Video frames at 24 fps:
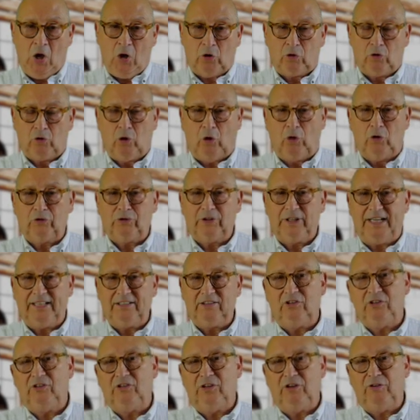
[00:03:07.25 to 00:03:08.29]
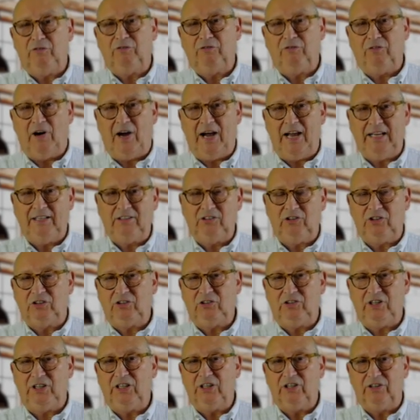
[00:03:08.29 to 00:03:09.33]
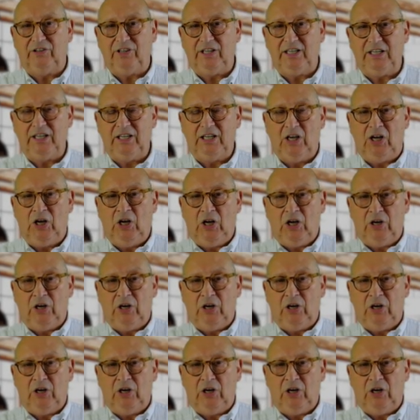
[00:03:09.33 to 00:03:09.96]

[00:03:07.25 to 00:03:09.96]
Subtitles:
Goldratt defined the theory,